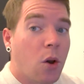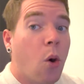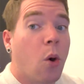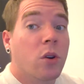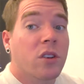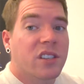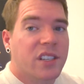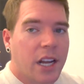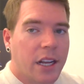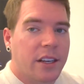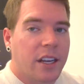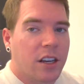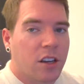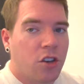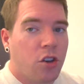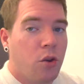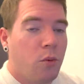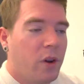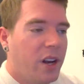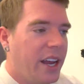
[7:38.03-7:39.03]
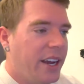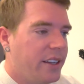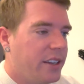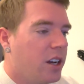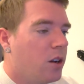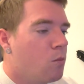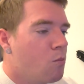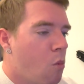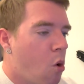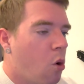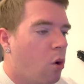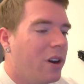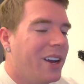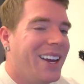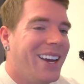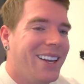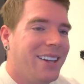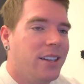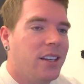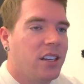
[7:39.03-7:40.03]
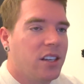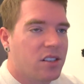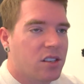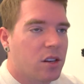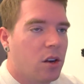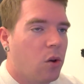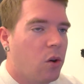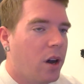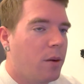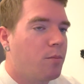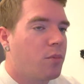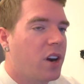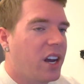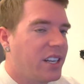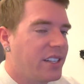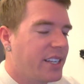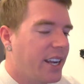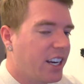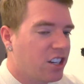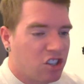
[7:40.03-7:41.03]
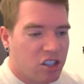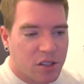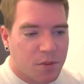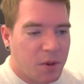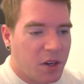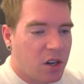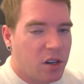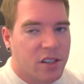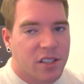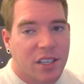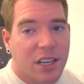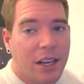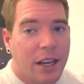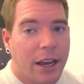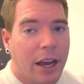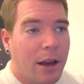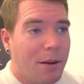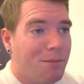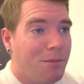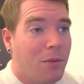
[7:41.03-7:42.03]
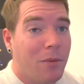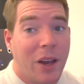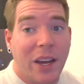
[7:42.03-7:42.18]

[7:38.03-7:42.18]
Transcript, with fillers: or start accumulating more in these lower price sections, because um,